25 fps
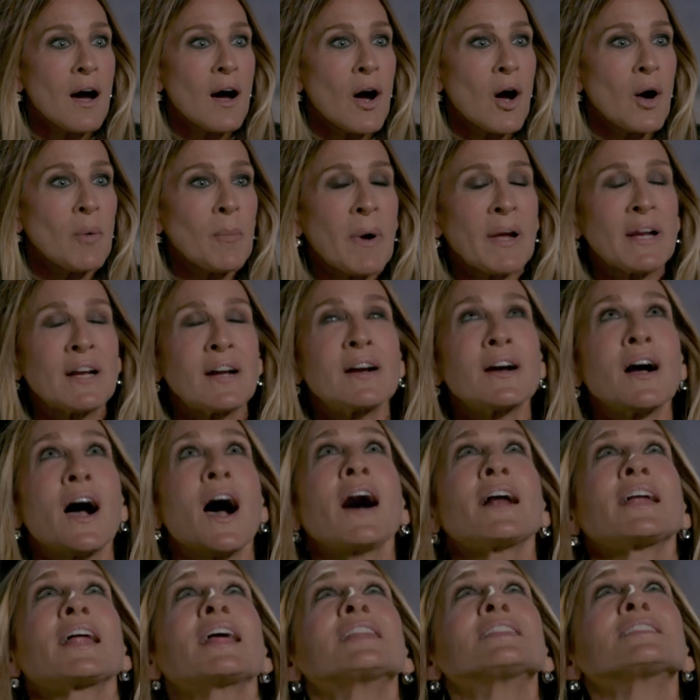Oh my
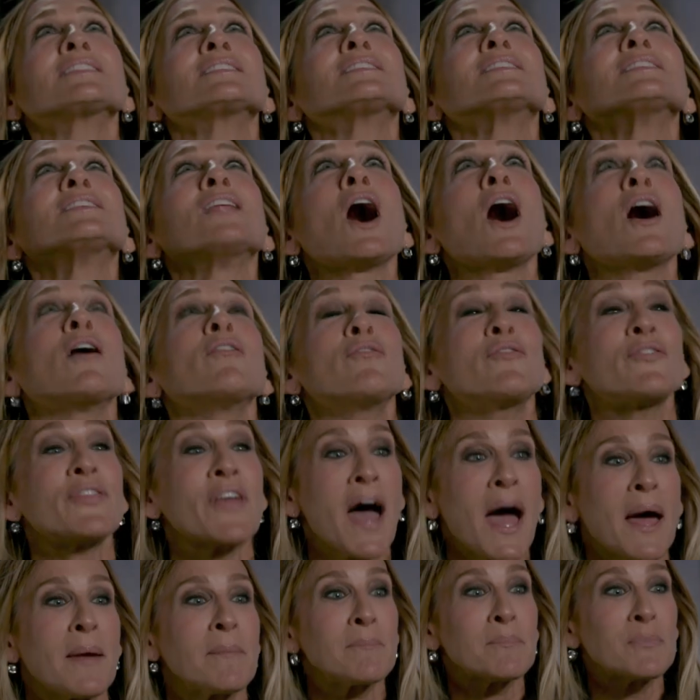God, really? I love
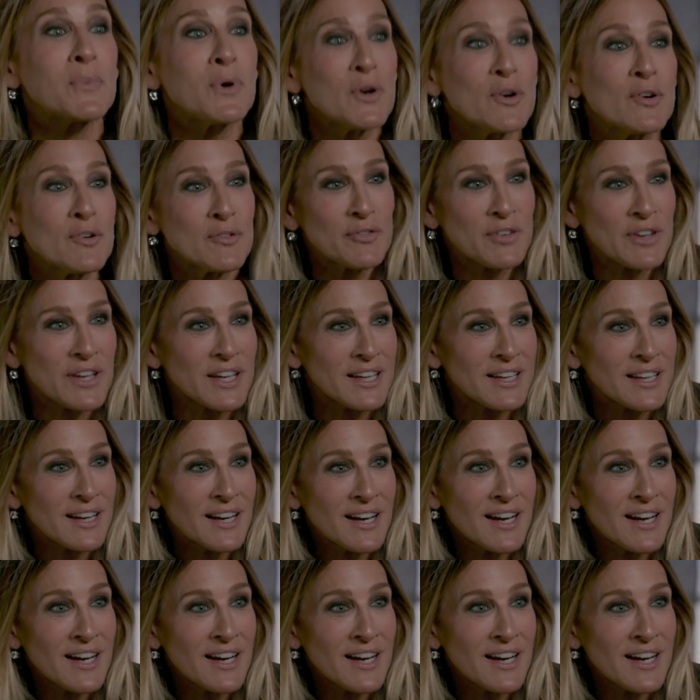that movie.